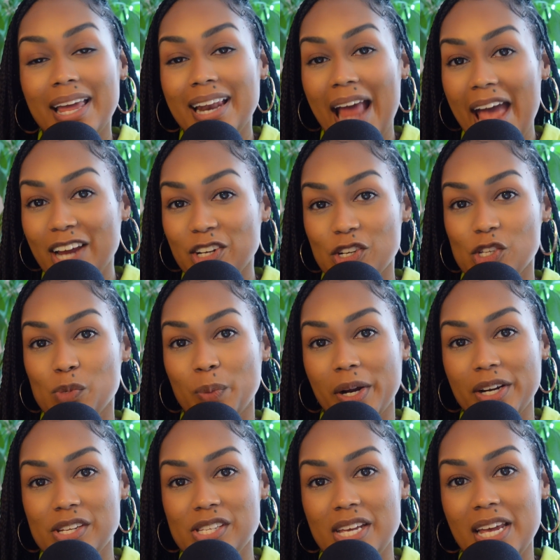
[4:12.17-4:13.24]
an anxious
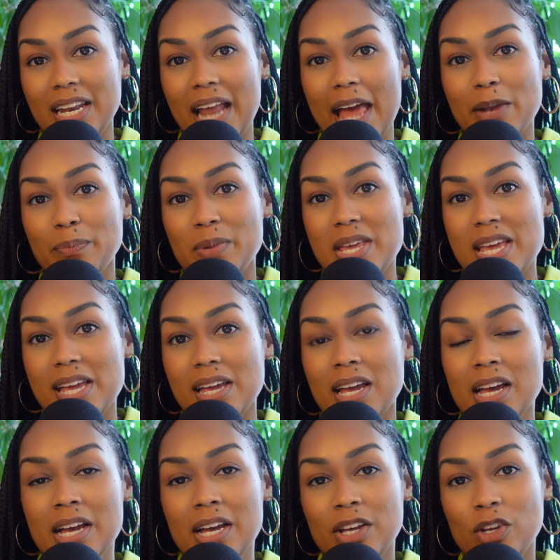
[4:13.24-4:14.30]
person and being,